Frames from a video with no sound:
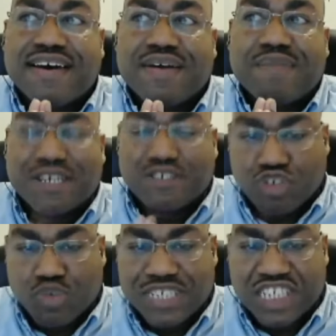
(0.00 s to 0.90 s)
because
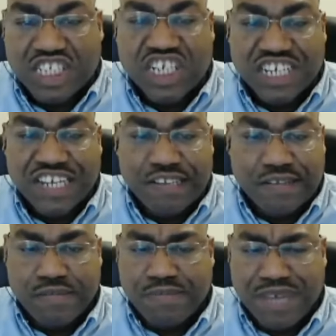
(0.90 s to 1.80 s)
you're too busy judging it,
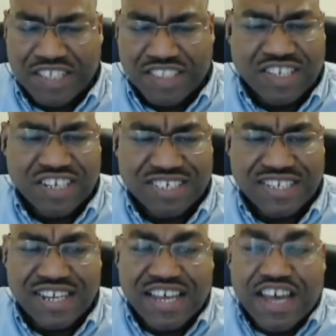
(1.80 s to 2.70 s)
being
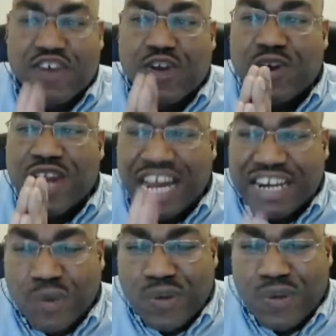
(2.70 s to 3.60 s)
disgusted, you're
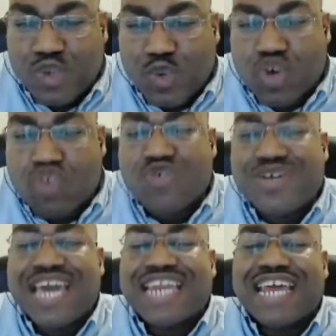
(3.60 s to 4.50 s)
not going to
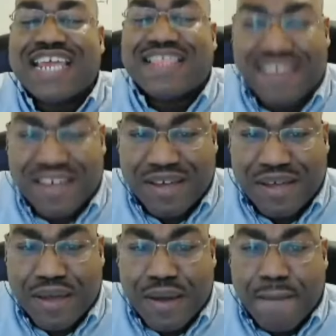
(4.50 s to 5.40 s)
create anything
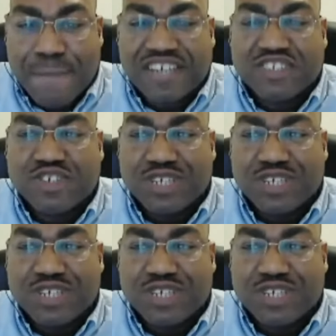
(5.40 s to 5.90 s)
because you're